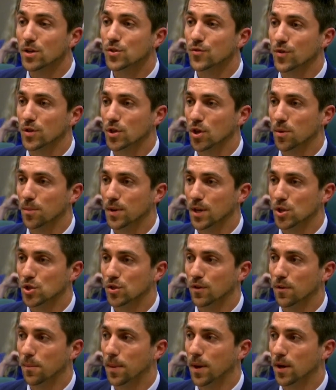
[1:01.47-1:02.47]
for
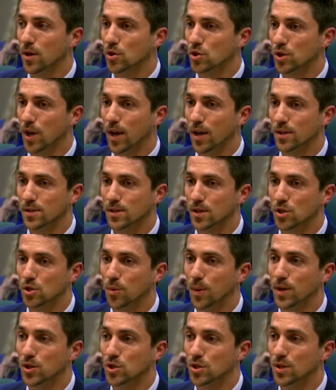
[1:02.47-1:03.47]
termination of the parent-child
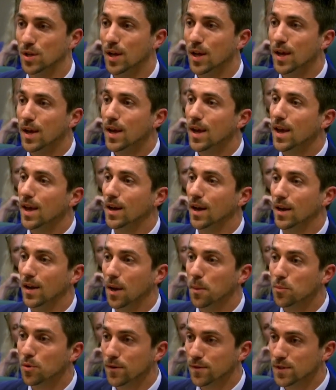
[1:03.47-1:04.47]
situation in a
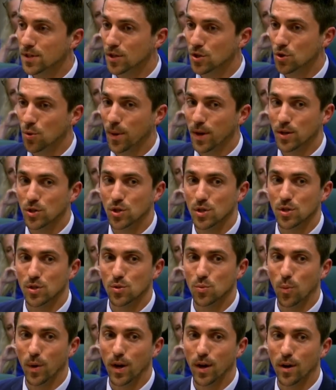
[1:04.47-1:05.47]
number of situations
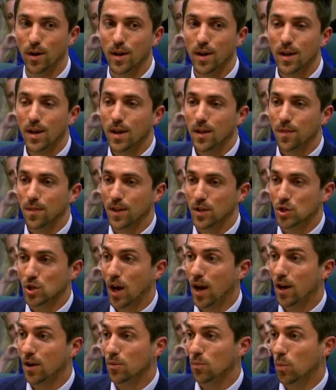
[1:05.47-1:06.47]
where the
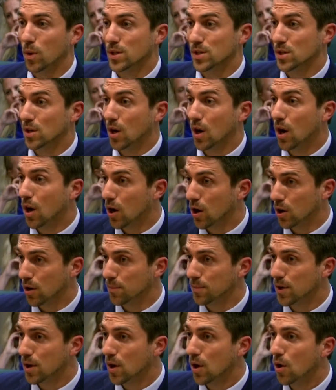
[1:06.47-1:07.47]
child wasn't
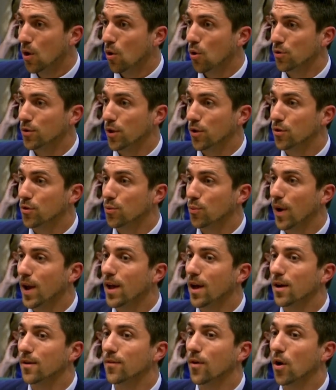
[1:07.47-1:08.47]
harmed or the
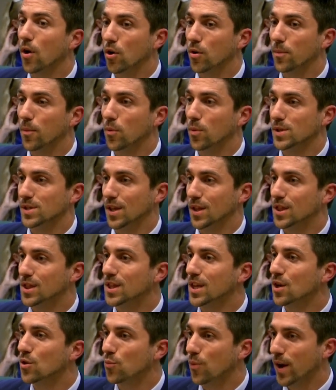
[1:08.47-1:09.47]
threat of harm was a
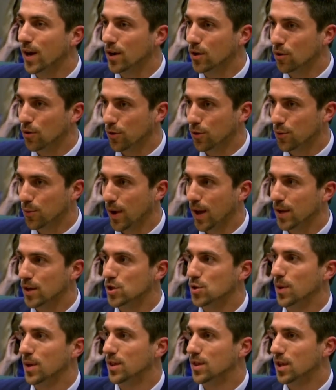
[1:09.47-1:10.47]
theoretical threat
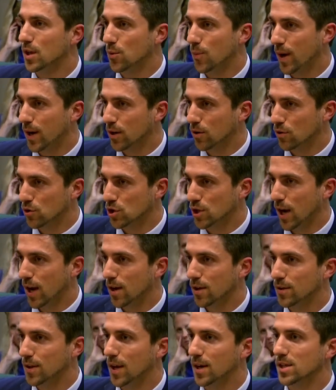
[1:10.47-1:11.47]
to a theoretical
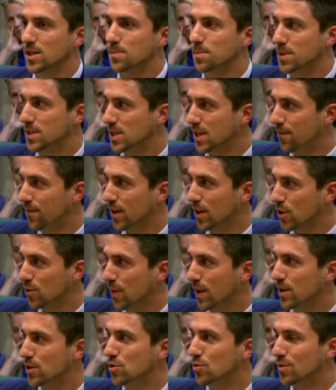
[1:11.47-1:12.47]
child, not a specific
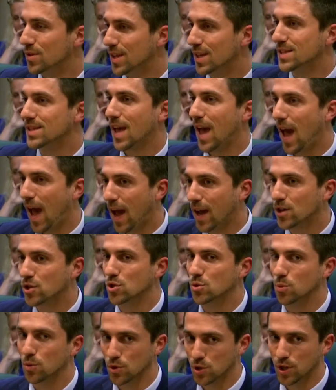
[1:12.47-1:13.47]
threat to this
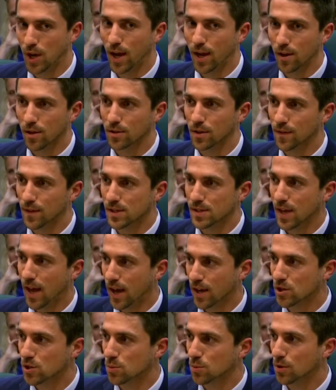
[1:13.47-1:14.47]
actual child in this
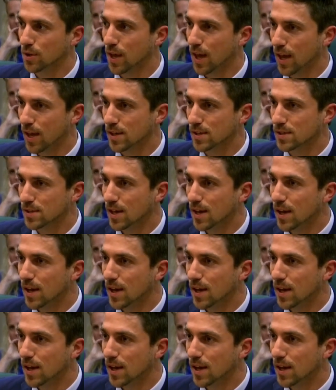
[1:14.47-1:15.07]
actual case.